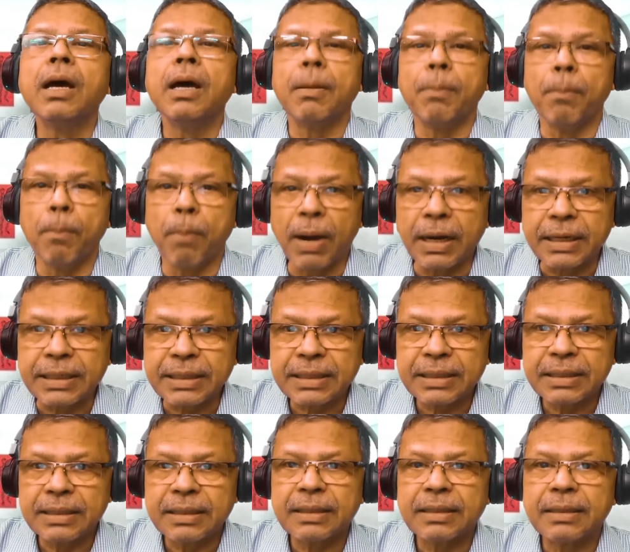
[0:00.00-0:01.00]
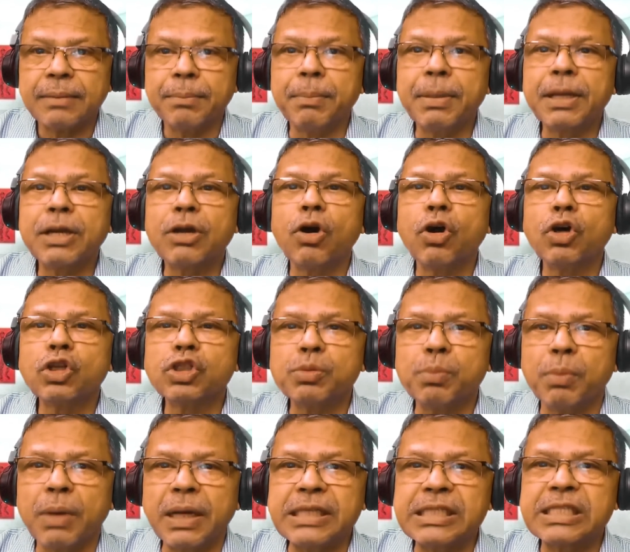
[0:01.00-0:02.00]
But
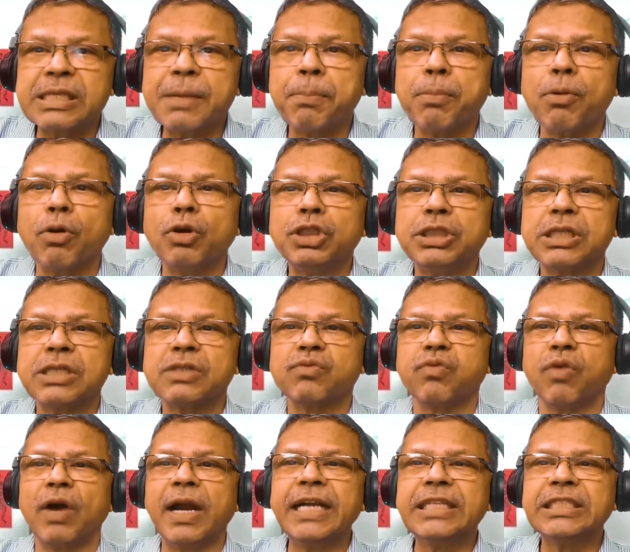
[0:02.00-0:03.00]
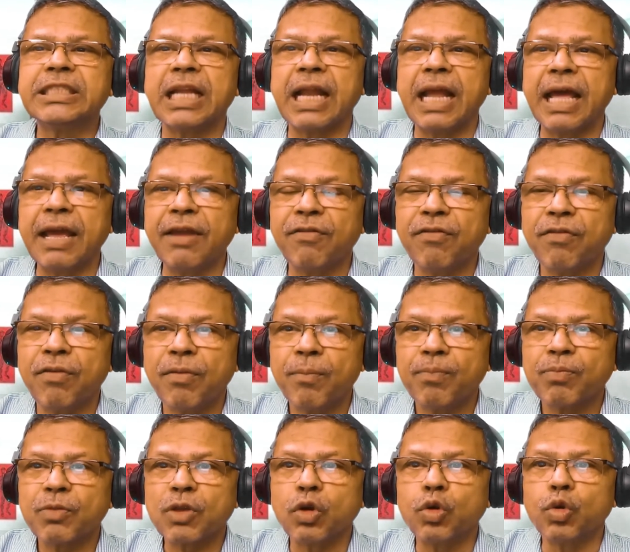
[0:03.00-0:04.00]
because my subconscious finds the life
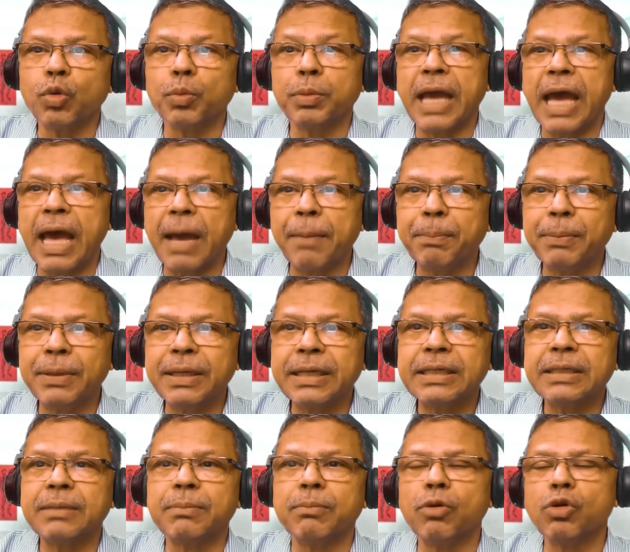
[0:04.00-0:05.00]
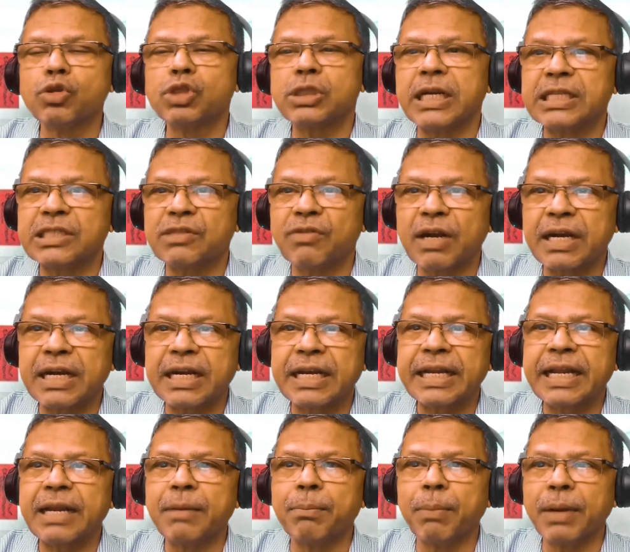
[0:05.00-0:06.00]
to be happier, more
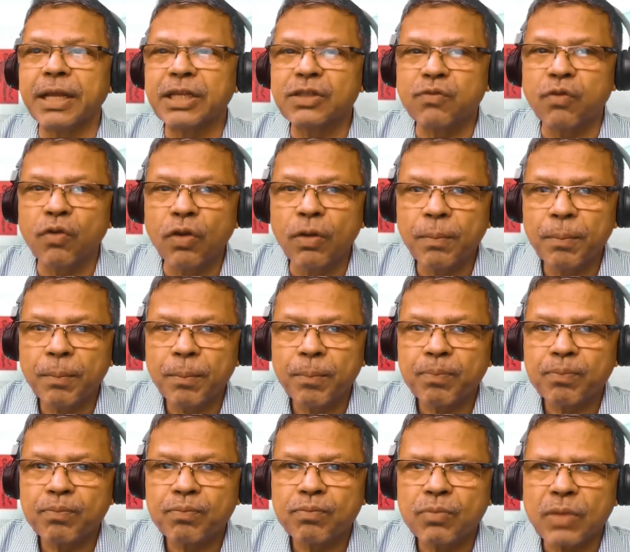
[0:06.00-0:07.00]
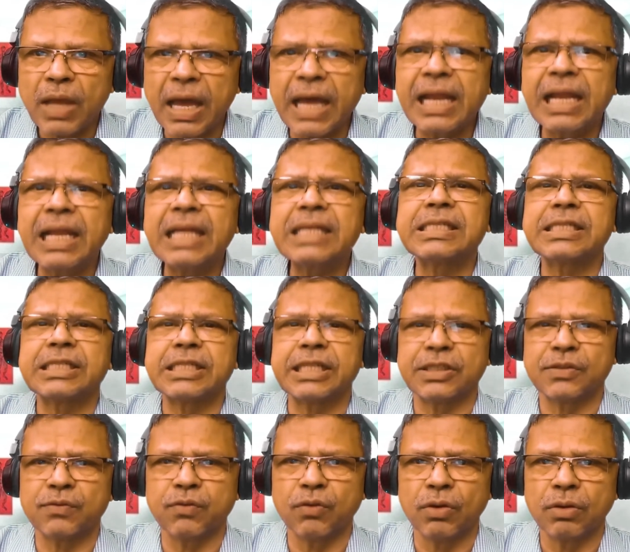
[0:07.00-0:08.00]
satisfactory and blissful, and less
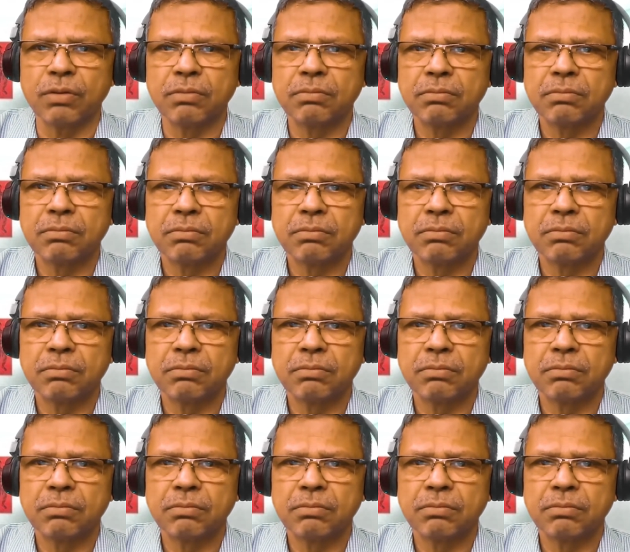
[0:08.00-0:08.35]
stressful,